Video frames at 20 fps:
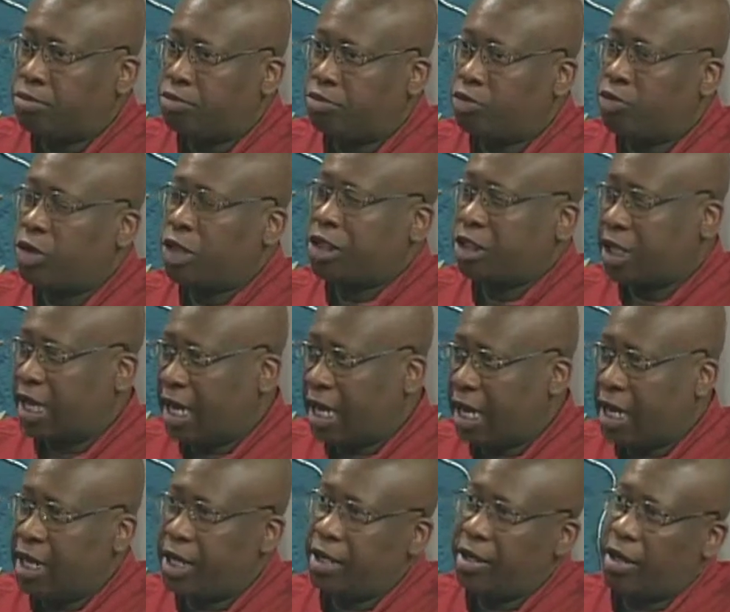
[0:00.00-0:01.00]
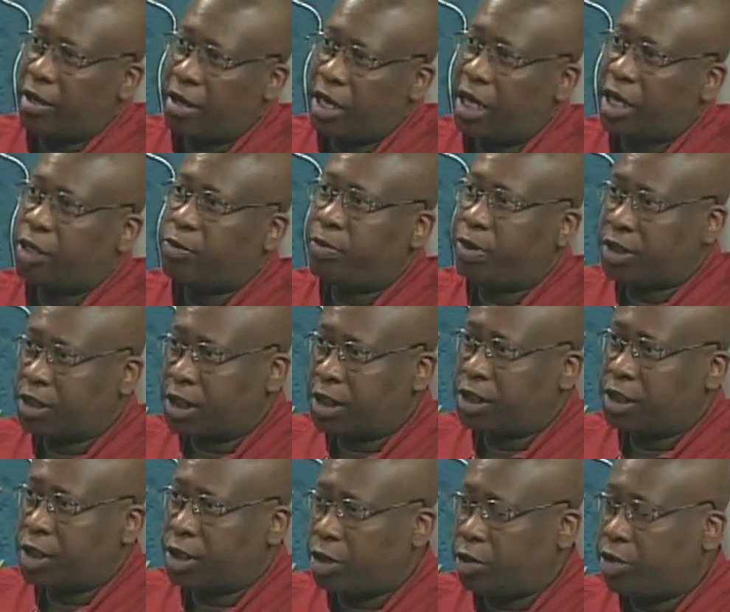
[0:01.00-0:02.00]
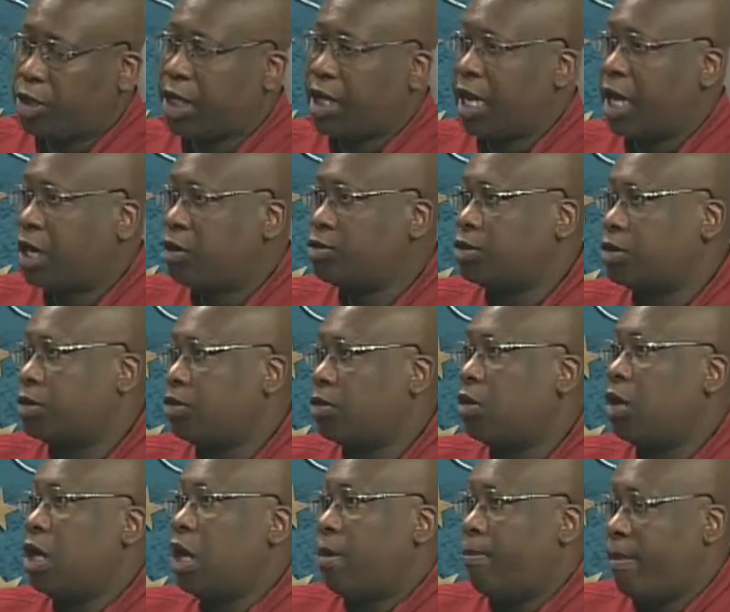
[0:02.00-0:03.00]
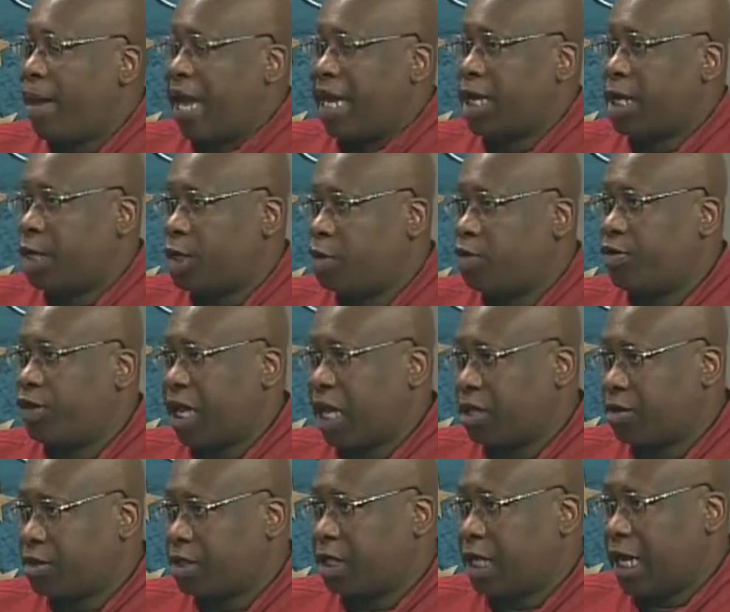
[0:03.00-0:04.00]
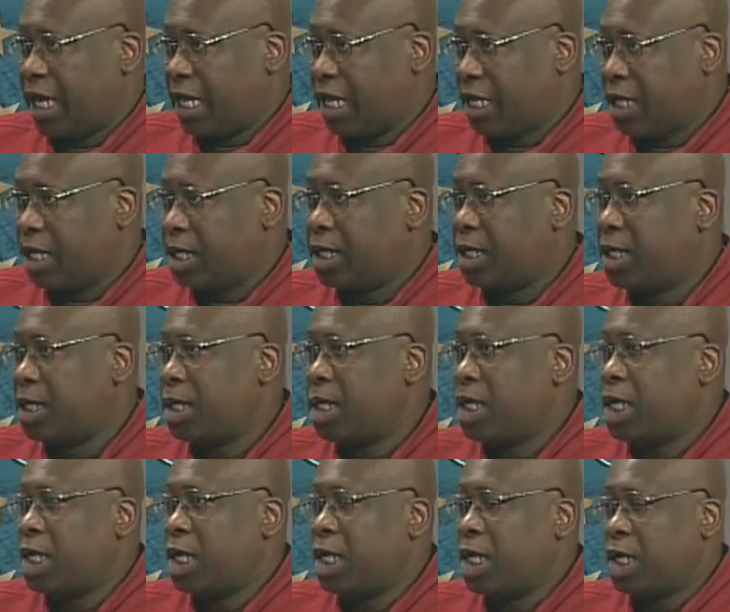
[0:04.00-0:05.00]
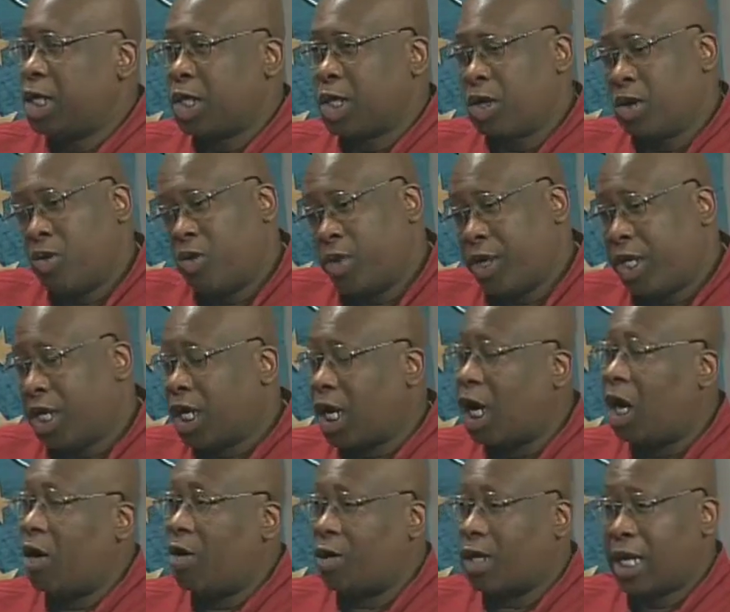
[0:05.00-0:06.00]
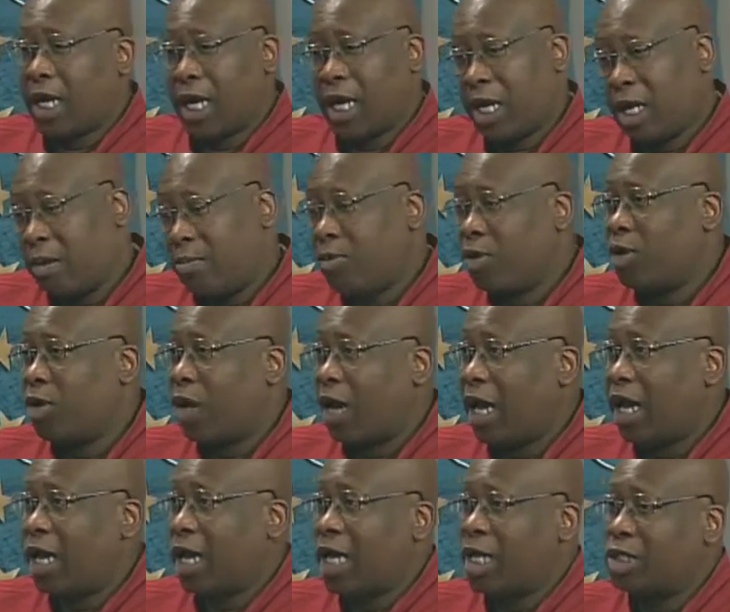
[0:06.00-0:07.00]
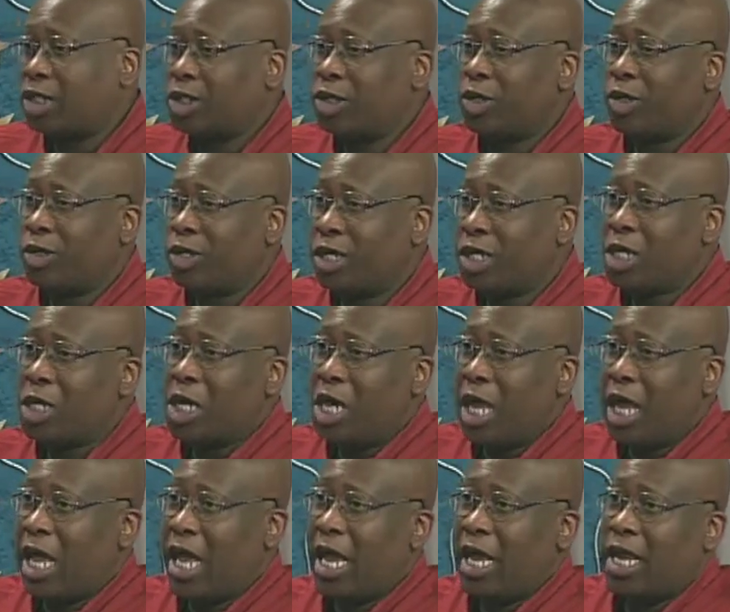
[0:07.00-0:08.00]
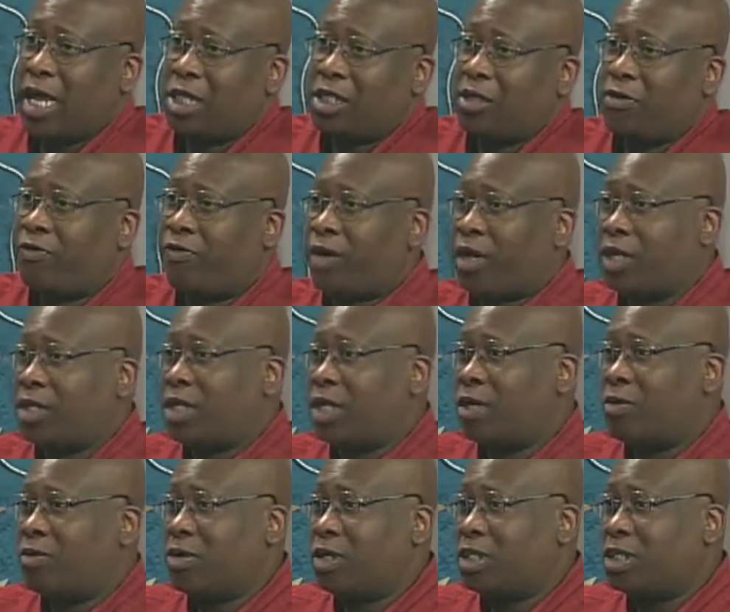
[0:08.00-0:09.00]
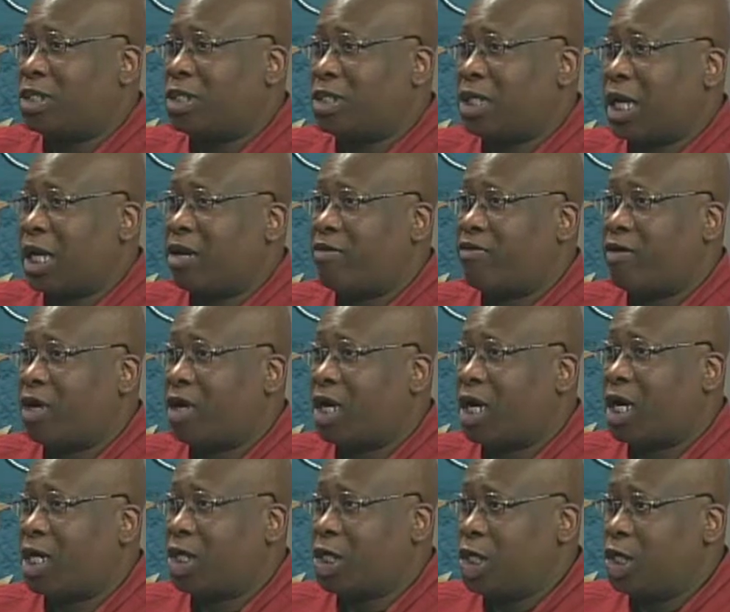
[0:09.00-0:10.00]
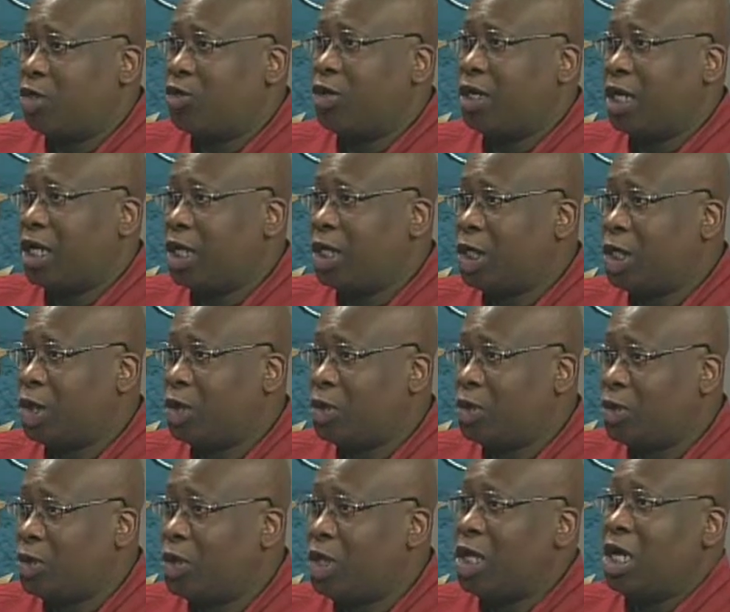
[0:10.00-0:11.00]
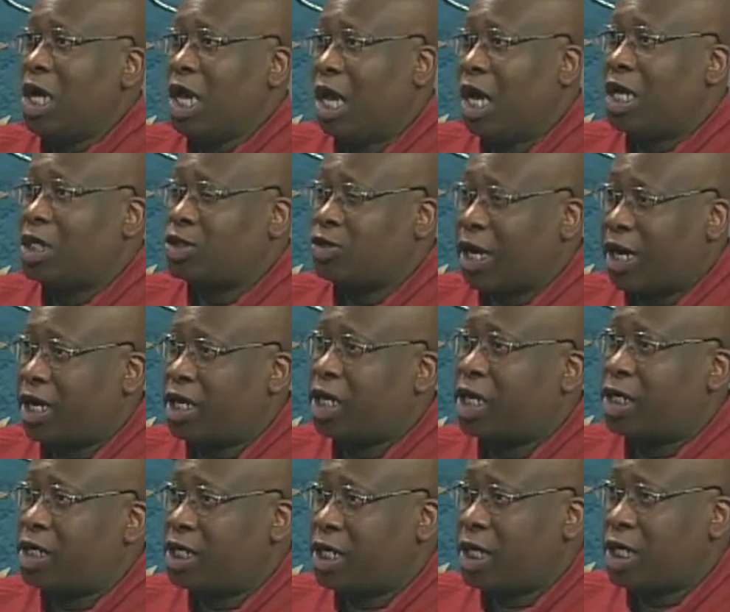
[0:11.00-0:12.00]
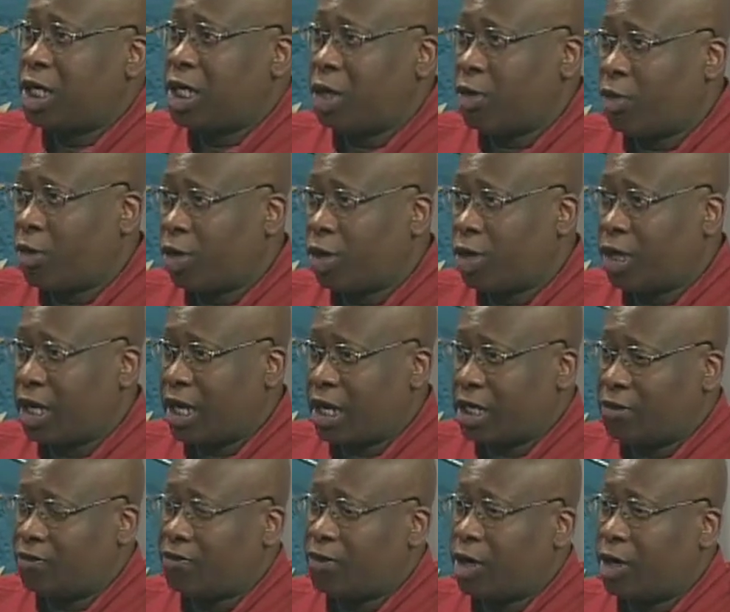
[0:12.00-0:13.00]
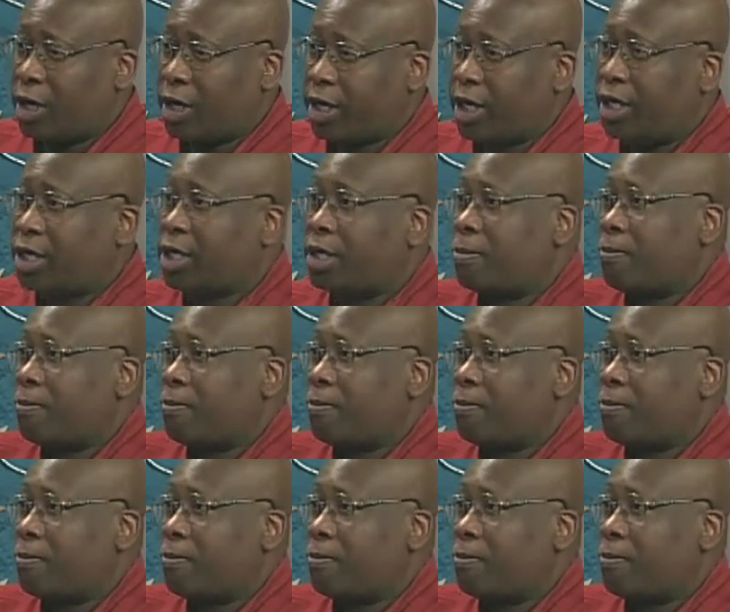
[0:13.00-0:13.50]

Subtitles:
resigned his position on the council back in 2008. So when the call came, I answered, and I just felt it was kind of a duty to try to continue the work that I started.